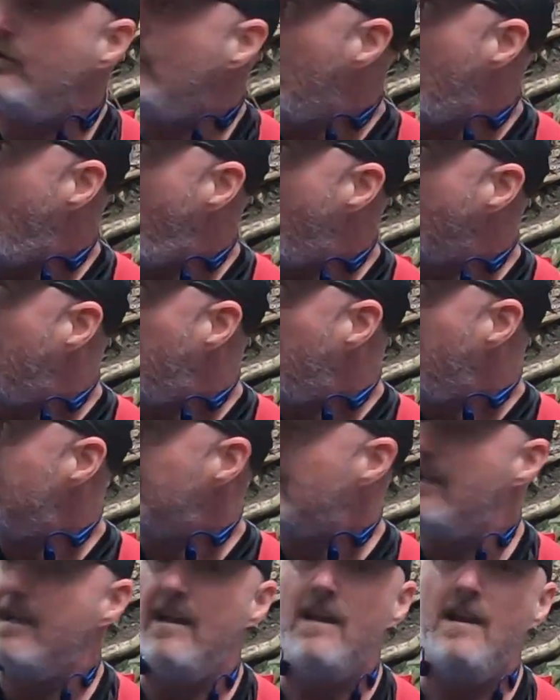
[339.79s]
your heart
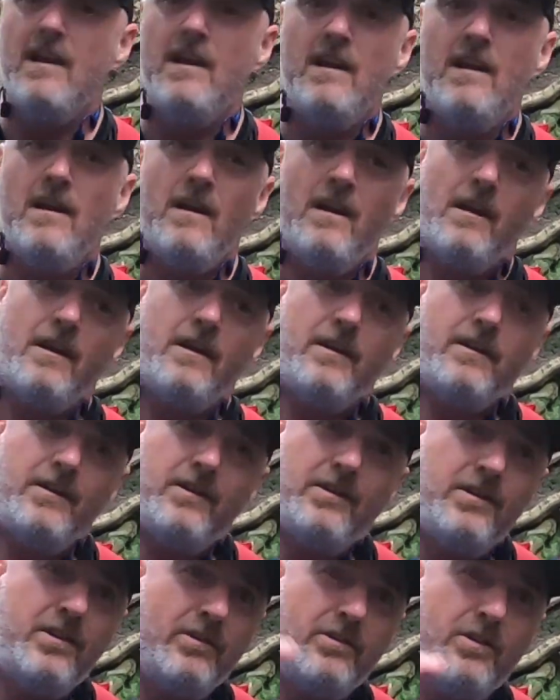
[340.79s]
rate.
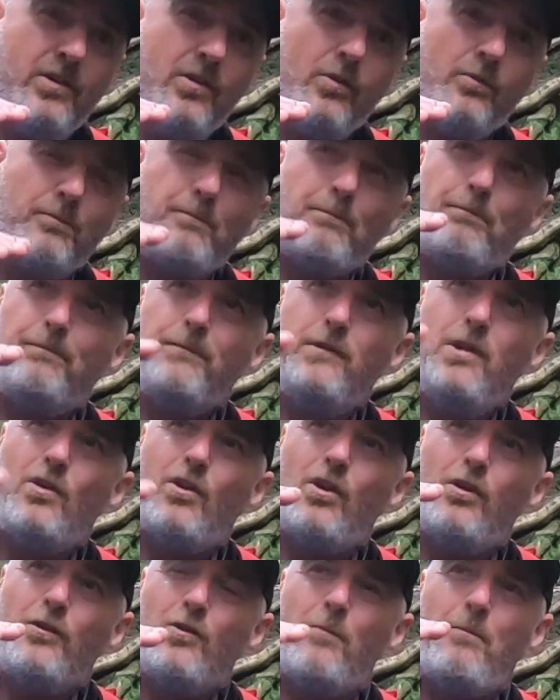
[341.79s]
Your
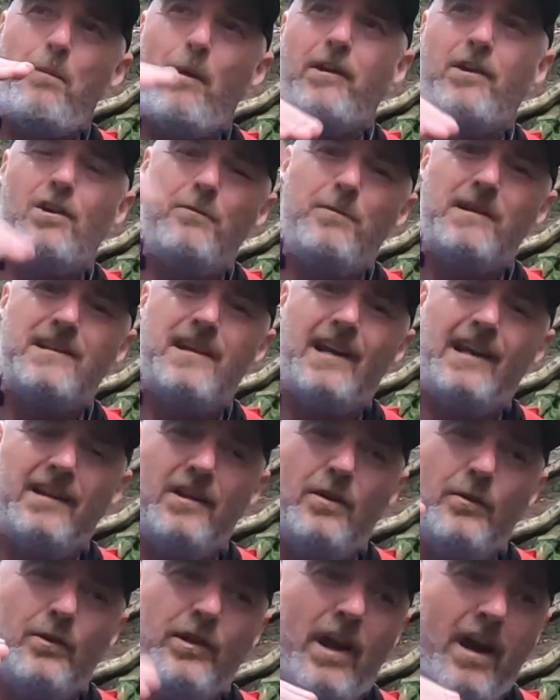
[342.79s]
body could be telling
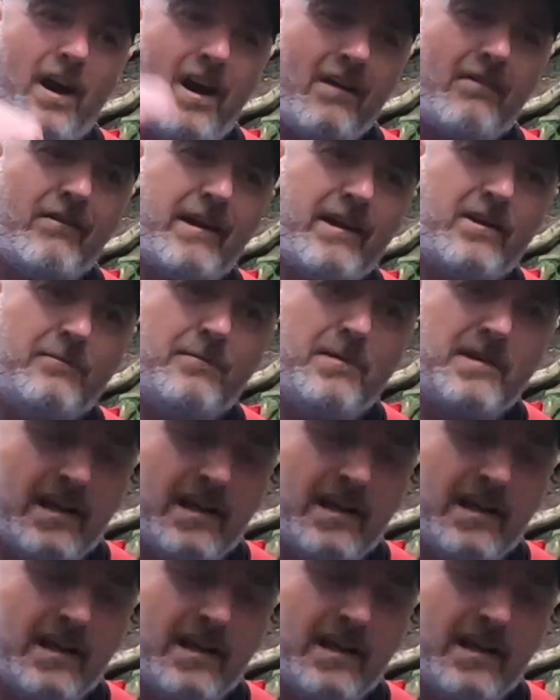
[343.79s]
you, or your heart rate could be